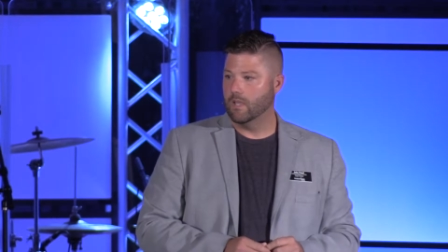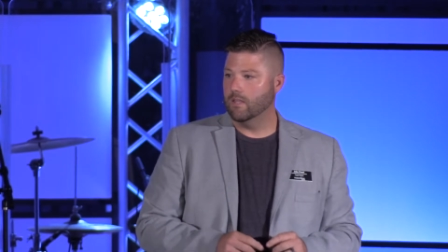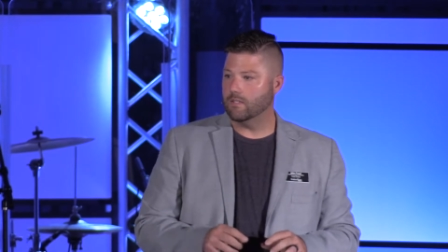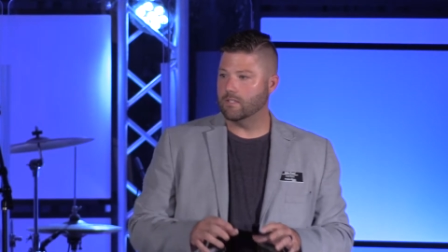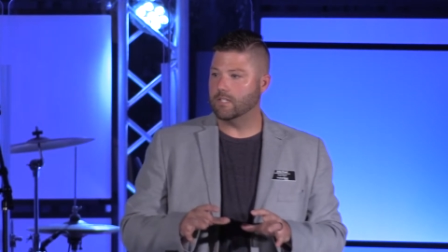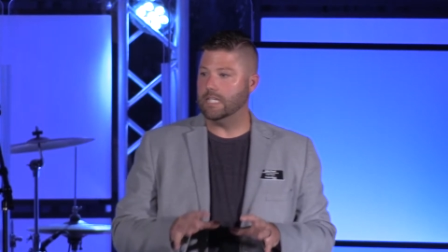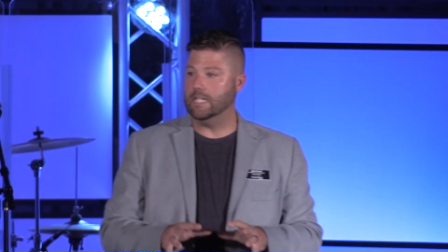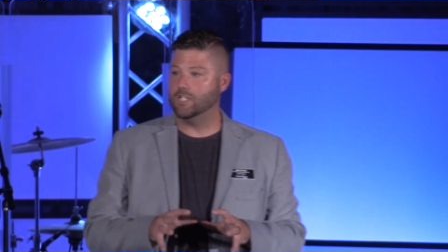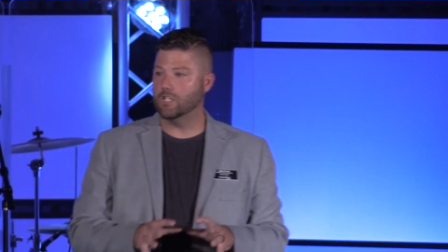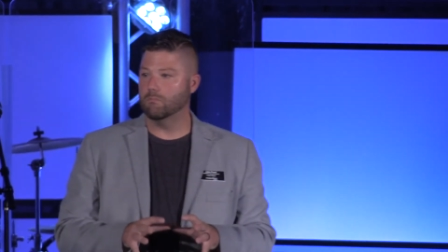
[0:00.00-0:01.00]
This is a
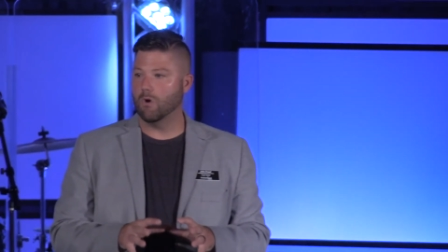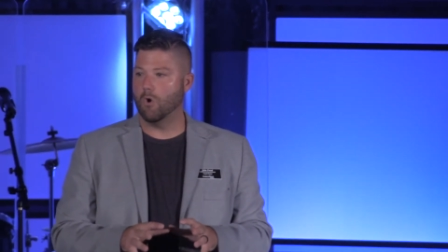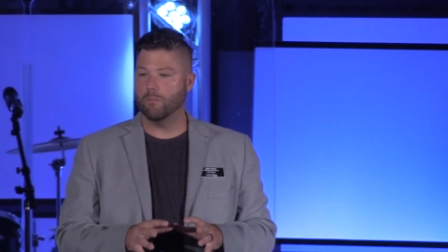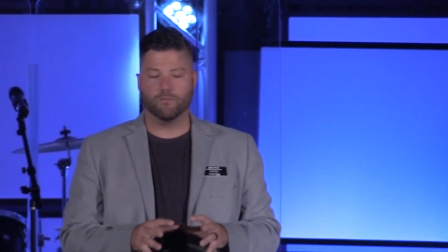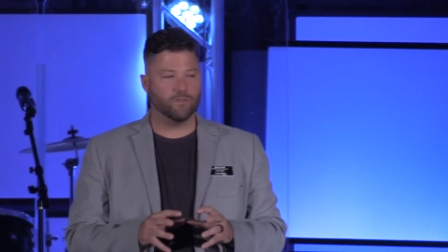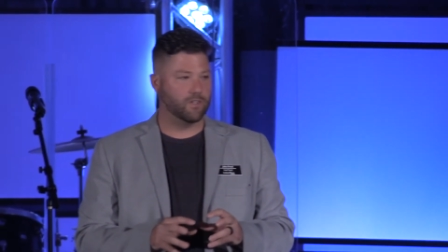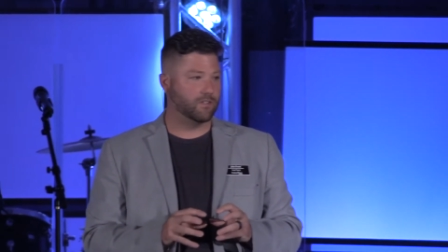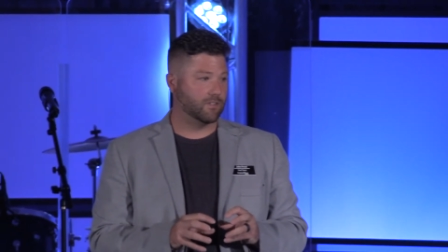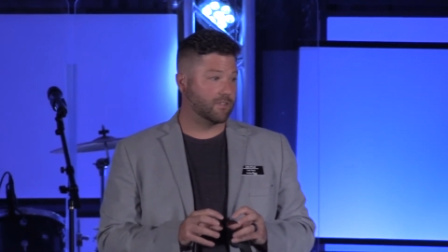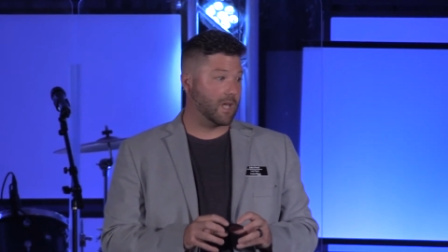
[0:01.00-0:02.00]
teaching moment for these
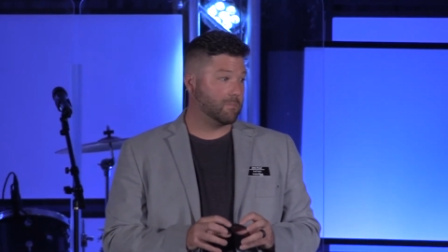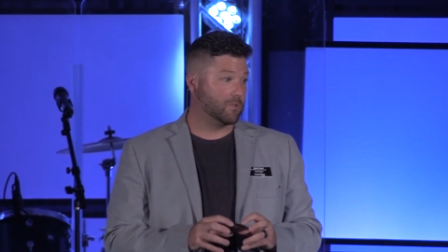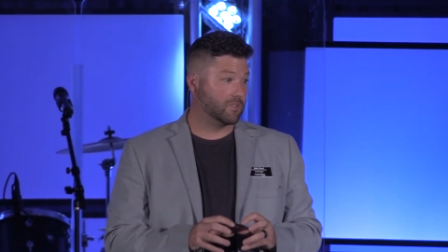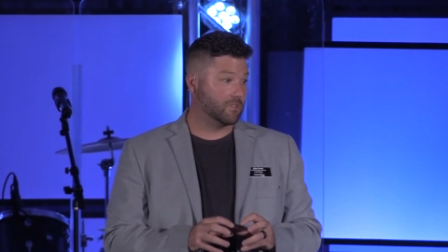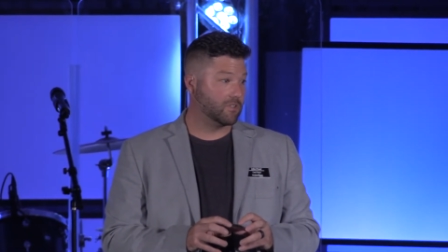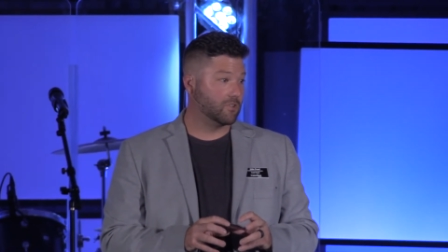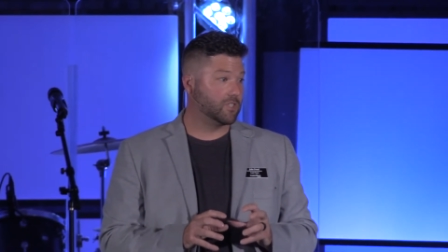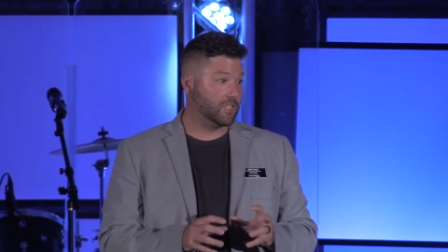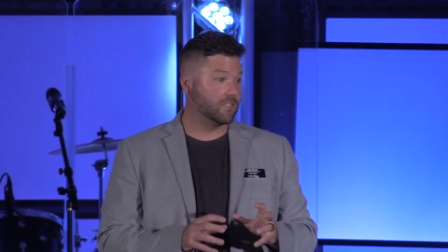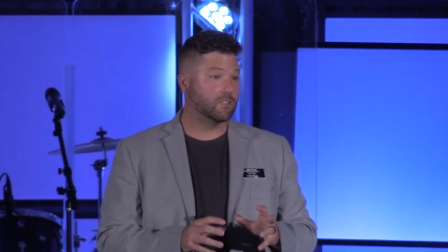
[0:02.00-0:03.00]
disciples, and so
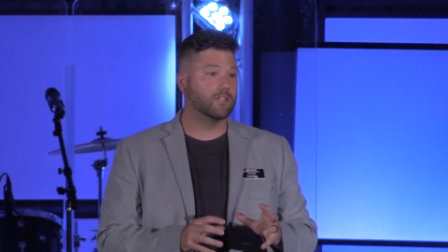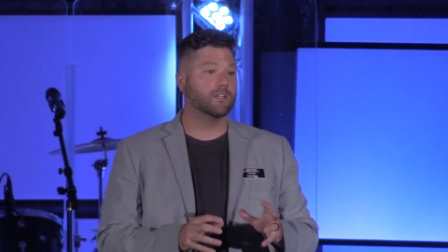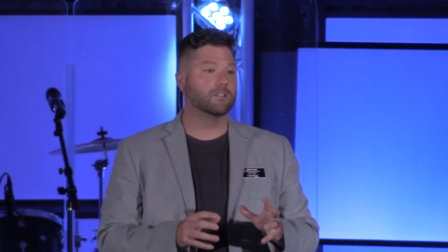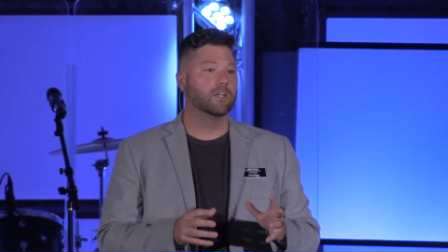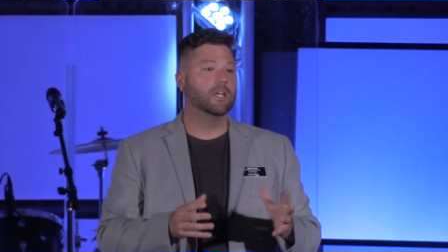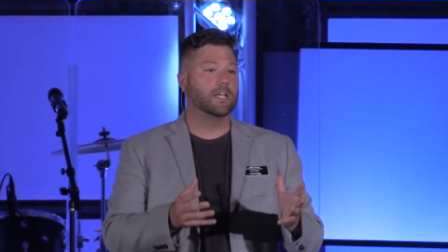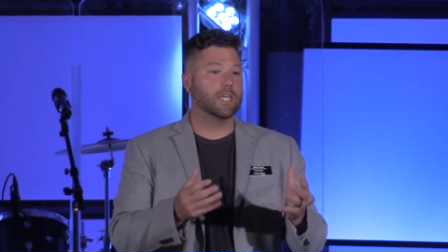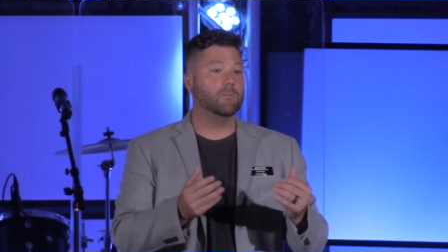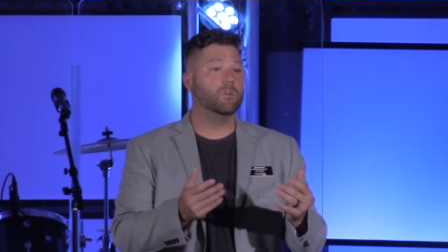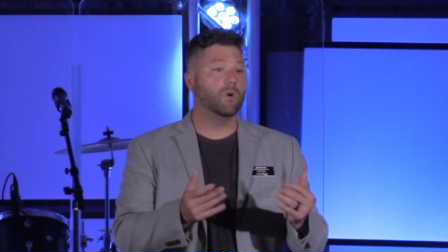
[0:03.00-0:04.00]
Jesus says,
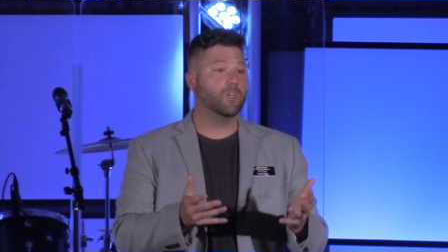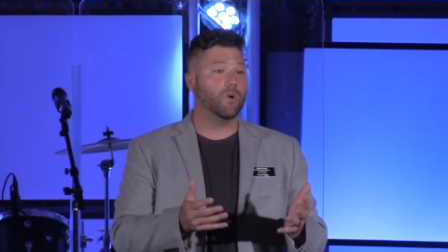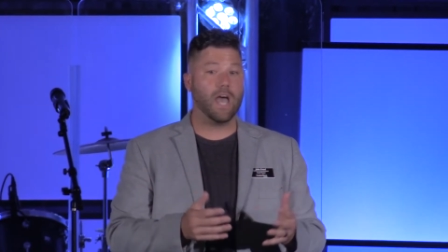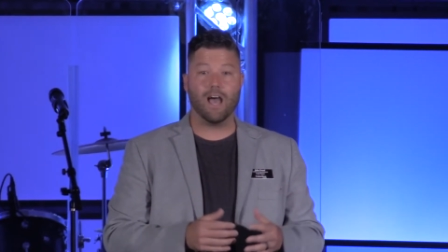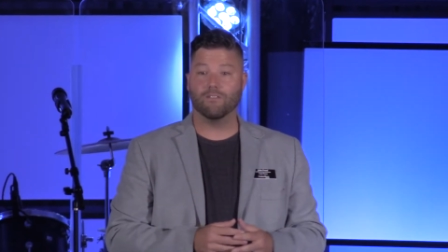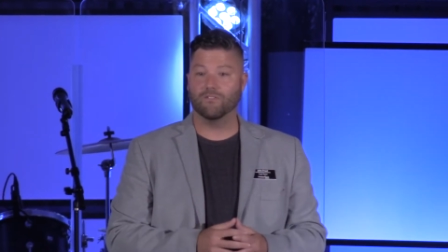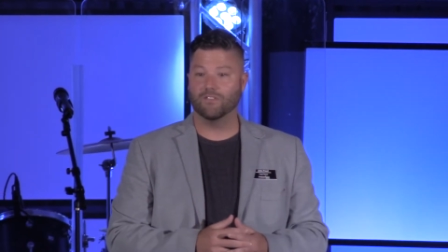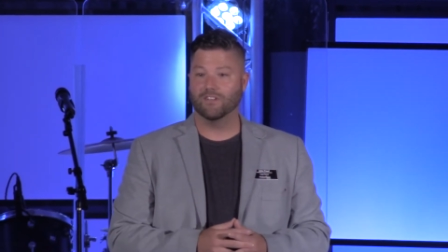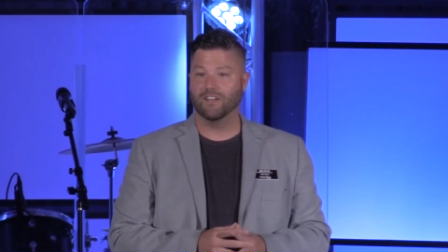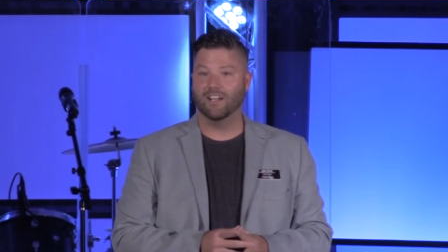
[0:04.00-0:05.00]
give me what you have.
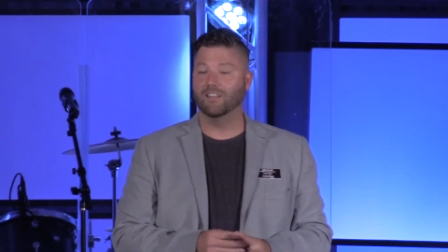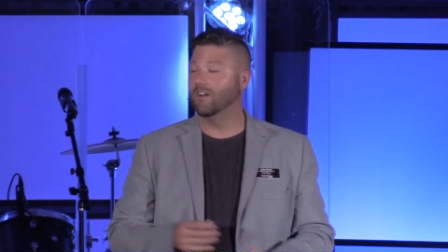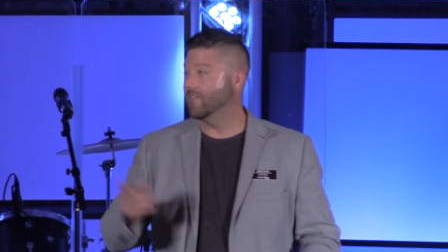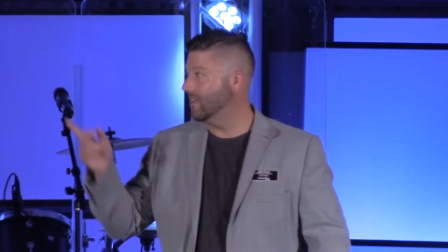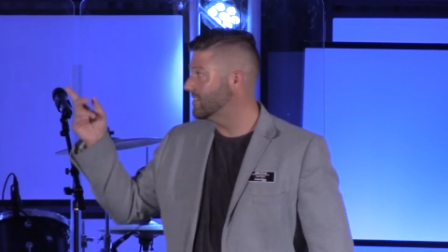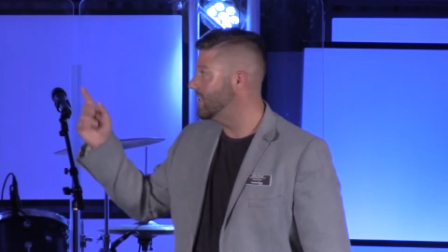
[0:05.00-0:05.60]
I love that. Let's